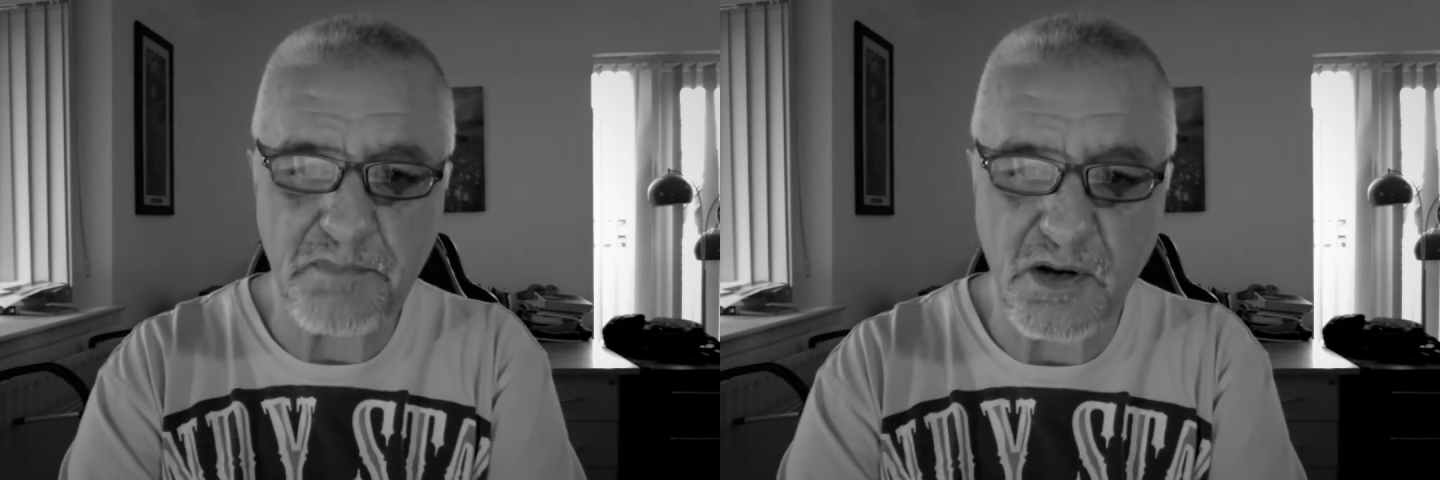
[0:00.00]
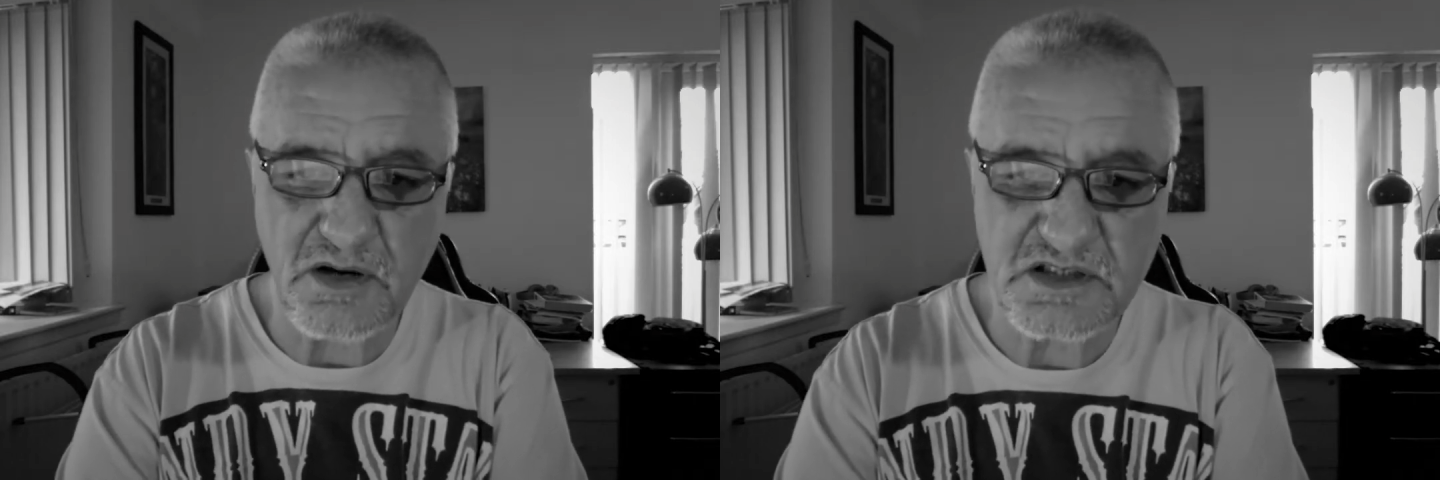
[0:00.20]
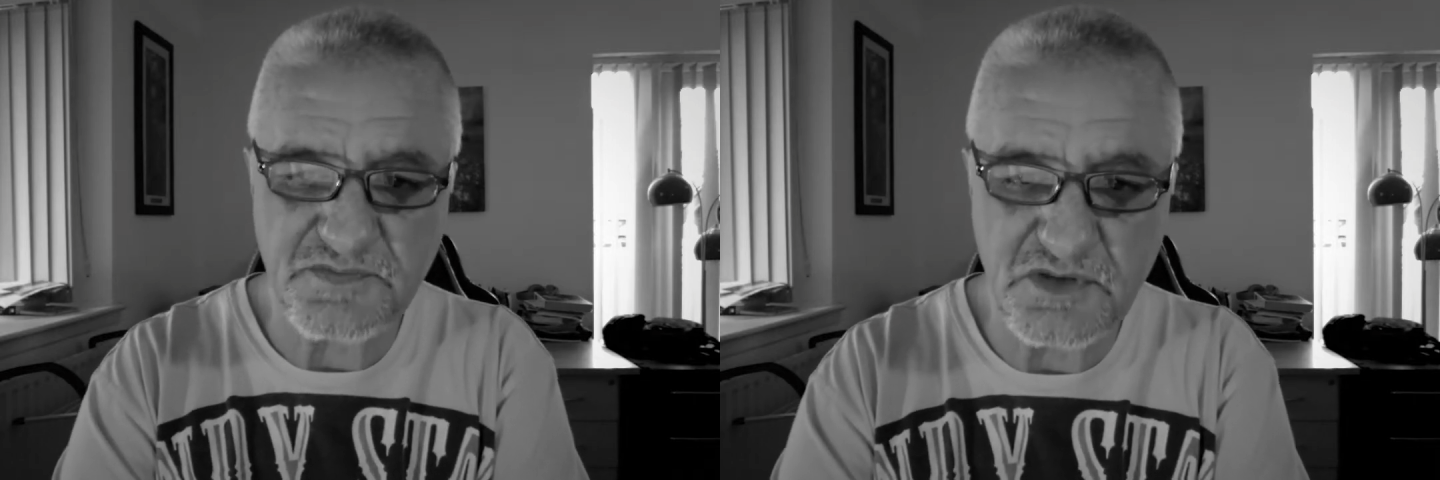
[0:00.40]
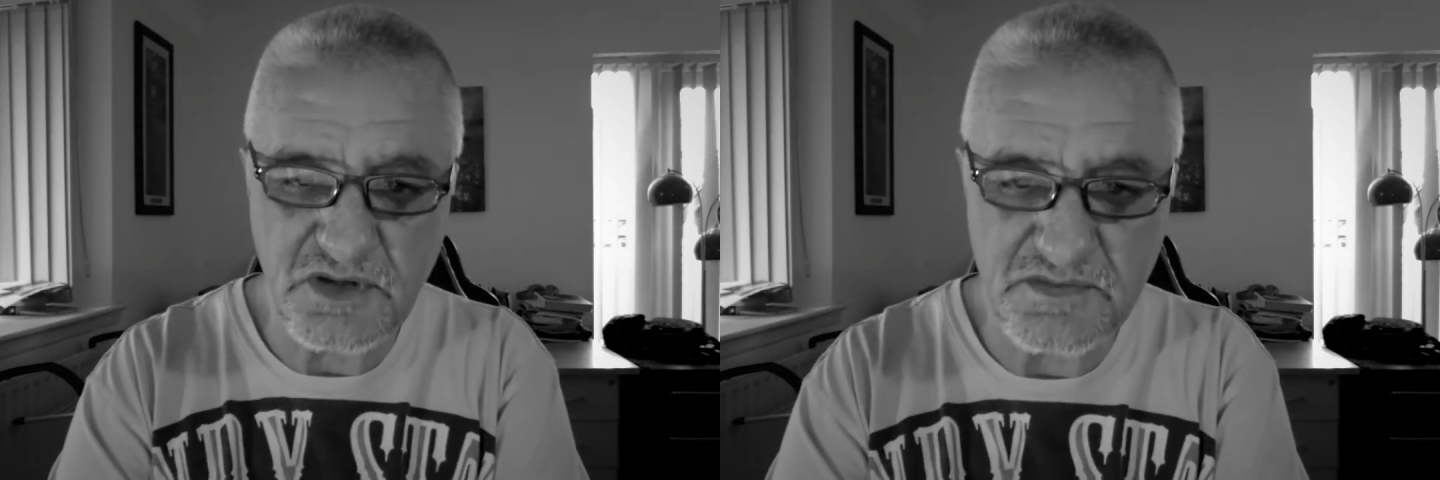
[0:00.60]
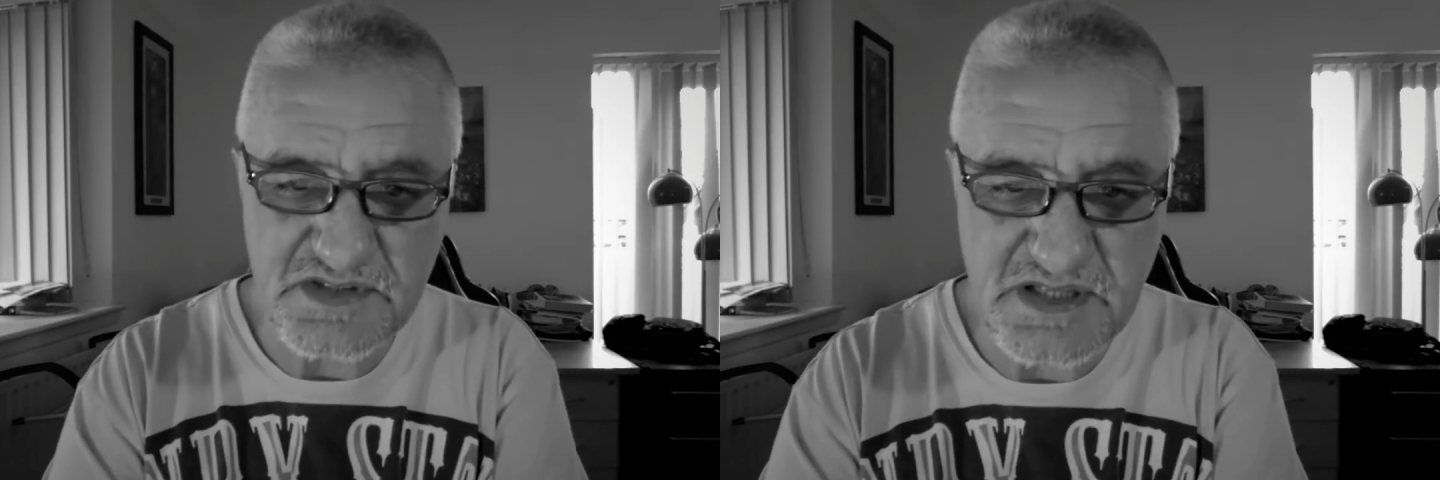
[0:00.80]
box full
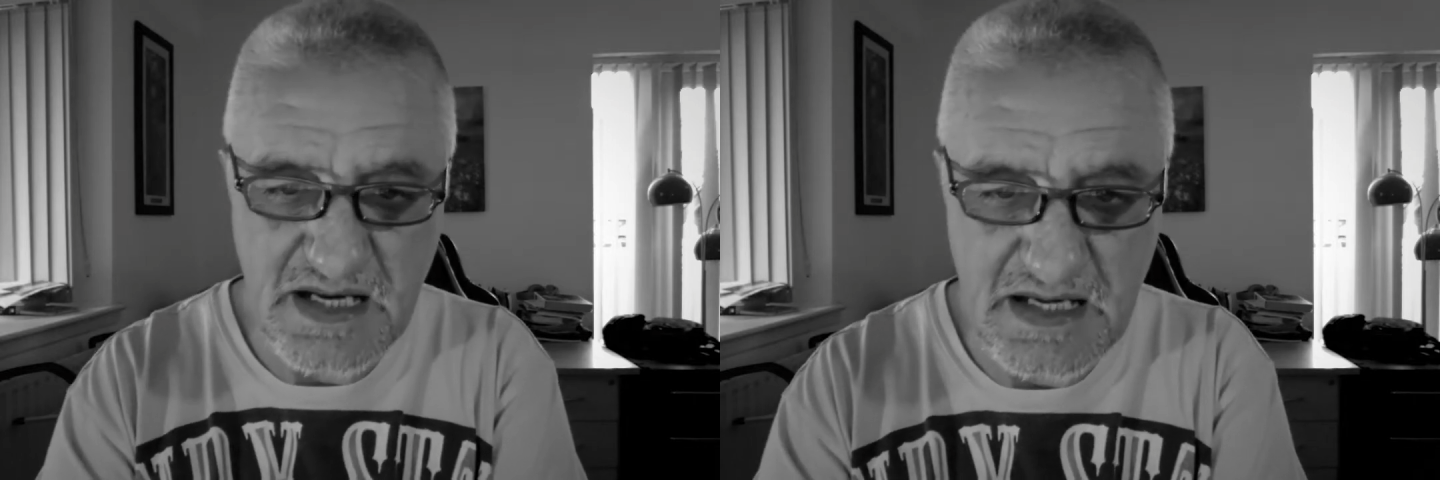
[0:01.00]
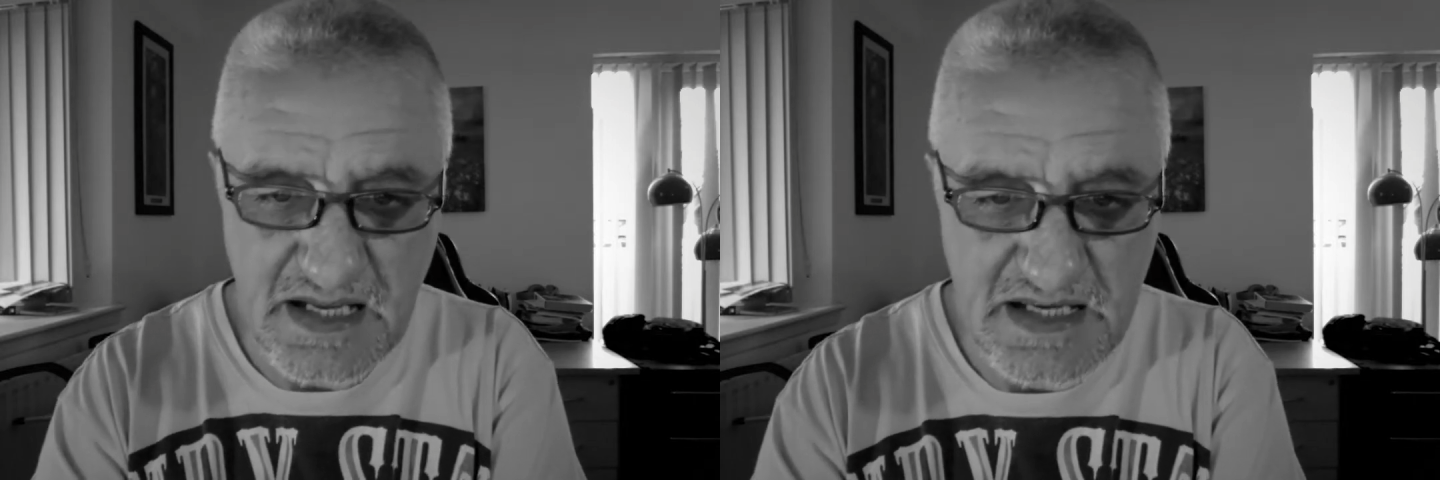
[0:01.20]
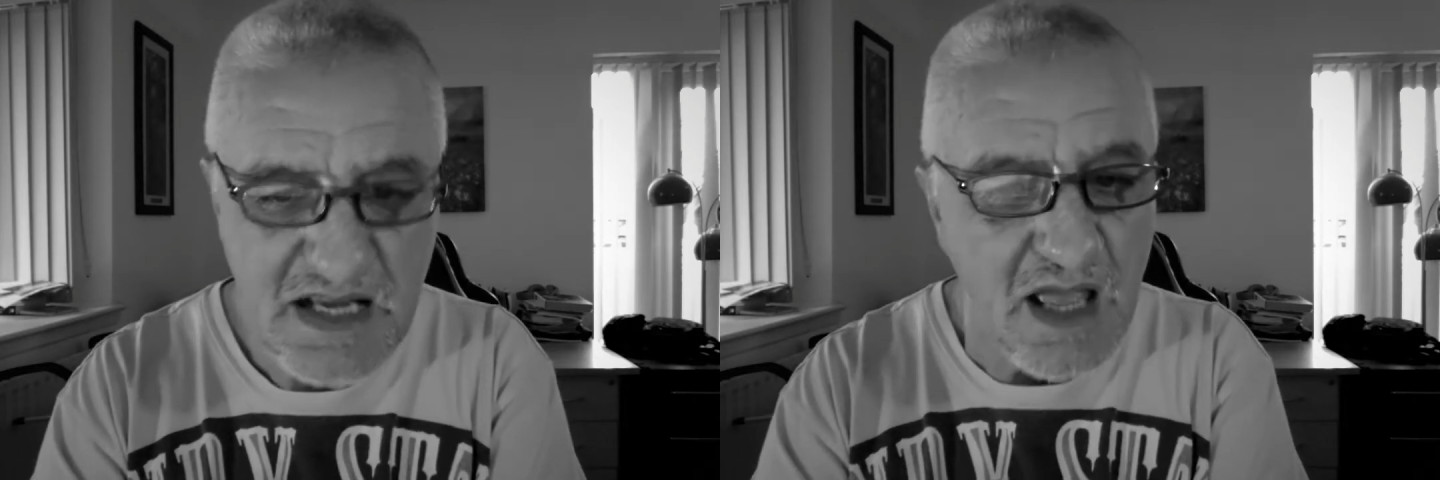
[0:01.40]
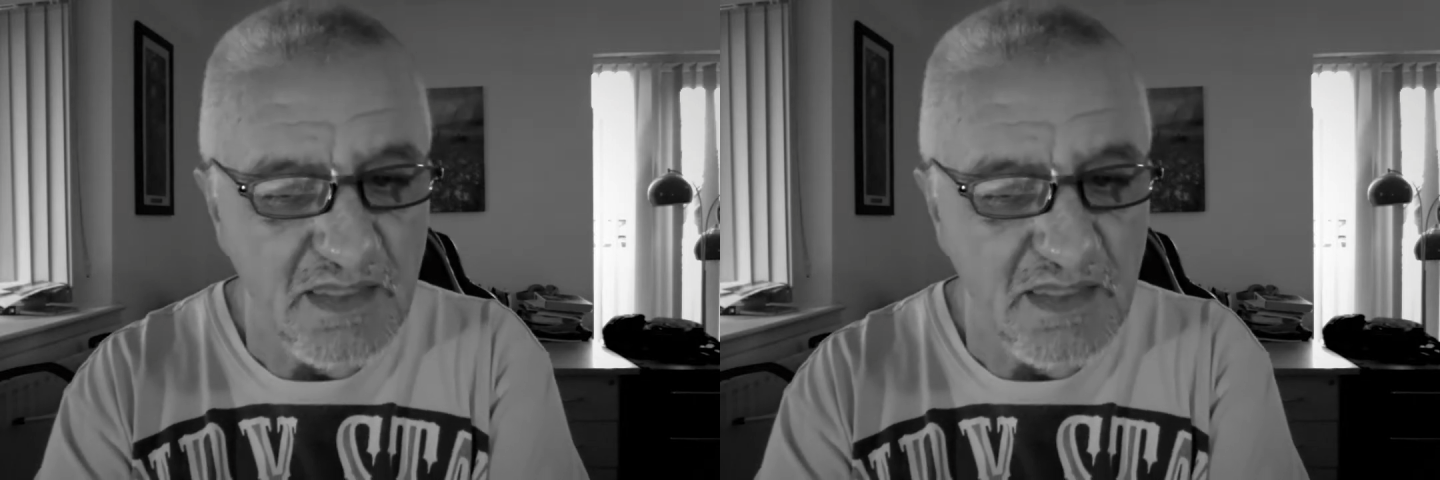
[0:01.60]
of CDs